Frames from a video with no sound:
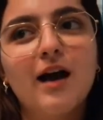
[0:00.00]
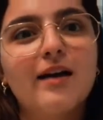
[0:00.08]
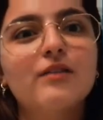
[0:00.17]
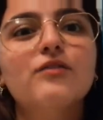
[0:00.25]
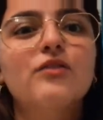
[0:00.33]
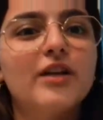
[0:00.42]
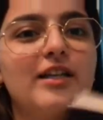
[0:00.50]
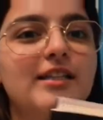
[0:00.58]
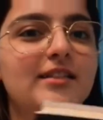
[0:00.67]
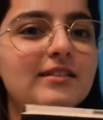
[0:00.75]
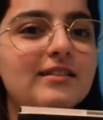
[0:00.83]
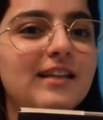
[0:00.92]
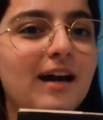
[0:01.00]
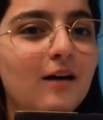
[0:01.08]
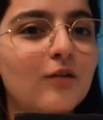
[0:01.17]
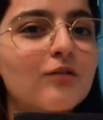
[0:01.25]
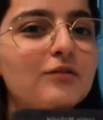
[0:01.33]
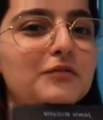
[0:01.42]
I read it
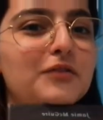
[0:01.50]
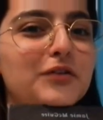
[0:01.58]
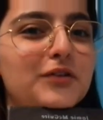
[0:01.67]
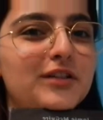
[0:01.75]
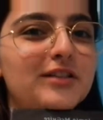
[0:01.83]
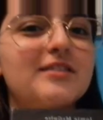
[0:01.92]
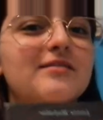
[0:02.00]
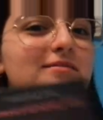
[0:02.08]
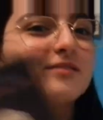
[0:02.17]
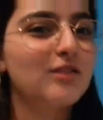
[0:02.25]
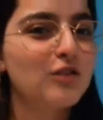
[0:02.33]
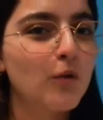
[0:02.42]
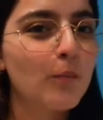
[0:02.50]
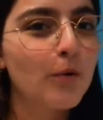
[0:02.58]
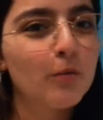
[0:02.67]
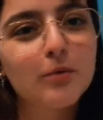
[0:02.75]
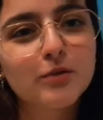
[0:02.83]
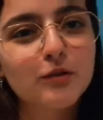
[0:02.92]
now for the sole
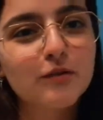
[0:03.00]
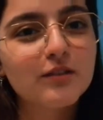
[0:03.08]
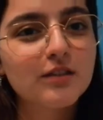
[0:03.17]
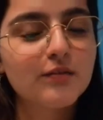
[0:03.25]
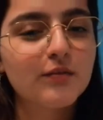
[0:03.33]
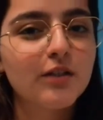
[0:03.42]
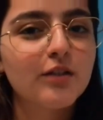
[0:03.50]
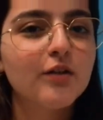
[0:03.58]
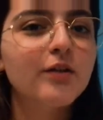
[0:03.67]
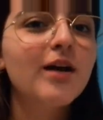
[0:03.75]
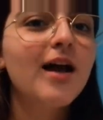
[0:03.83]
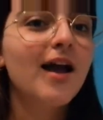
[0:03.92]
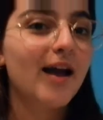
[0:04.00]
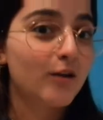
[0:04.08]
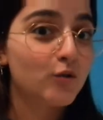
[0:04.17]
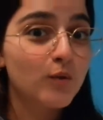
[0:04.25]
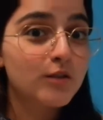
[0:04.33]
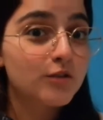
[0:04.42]
purpose of this video
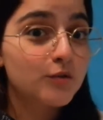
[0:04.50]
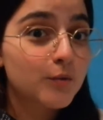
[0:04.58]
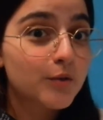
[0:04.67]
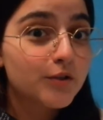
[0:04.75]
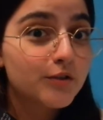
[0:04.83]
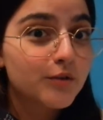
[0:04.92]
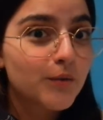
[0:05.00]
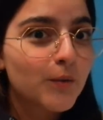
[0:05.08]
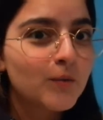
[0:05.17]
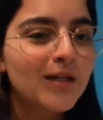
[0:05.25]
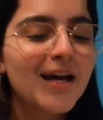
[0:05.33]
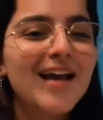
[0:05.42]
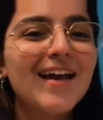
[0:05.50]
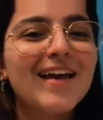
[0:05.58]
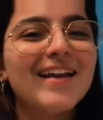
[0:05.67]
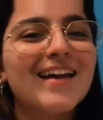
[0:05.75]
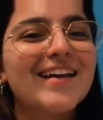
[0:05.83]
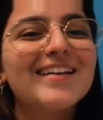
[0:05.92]
at 22 years old,
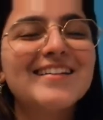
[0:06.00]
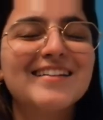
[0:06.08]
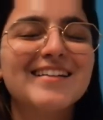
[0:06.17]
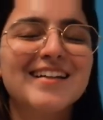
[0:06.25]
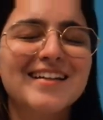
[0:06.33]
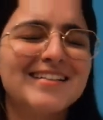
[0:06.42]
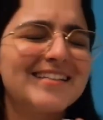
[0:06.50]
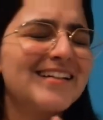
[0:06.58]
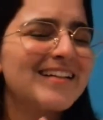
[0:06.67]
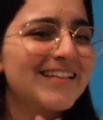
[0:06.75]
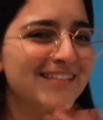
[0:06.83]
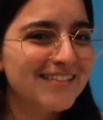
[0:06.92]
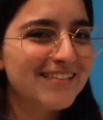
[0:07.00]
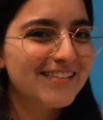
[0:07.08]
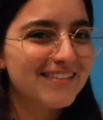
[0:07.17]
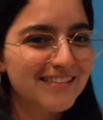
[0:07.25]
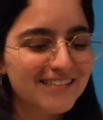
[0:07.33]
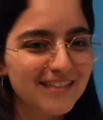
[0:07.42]
and I can
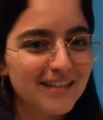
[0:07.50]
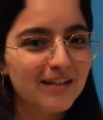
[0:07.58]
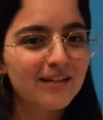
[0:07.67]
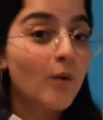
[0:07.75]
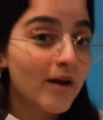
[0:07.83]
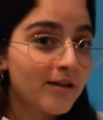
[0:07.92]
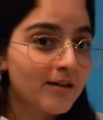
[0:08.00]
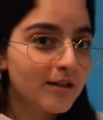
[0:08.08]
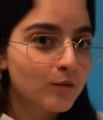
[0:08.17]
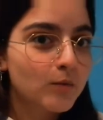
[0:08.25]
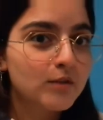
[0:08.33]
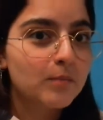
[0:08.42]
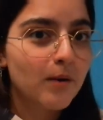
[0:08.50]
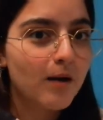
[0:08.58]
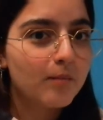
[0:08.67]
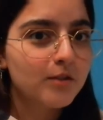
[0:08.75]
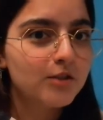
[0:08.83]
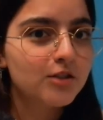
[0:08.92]
clearly see when it was
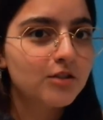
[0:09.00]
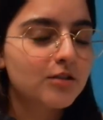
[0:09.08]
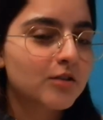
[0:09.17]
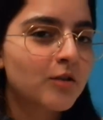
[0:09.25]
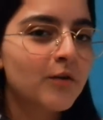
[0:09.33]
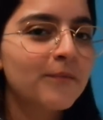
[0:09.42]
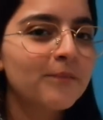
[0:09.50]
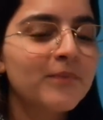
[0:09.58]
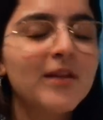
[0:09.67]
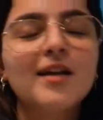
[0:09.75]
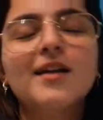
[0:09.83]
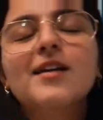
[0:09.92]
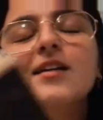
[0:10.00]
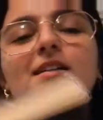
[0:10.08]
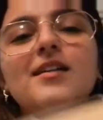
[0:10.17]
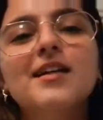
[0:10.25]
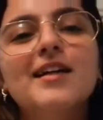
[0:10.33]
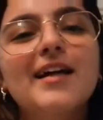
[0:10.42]
published, you know.
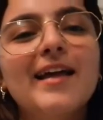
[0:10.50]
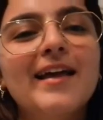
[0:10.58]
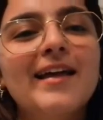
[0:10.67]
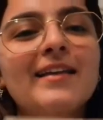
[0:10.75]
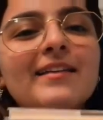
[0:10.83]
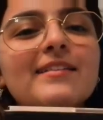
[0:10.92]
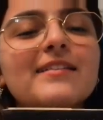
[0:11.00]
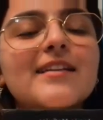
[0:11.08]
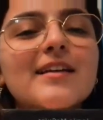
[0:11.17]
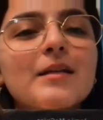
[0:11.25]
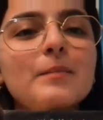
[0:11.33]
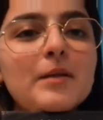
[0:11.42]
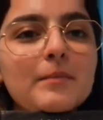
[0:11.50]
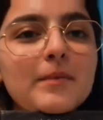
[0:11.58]
And it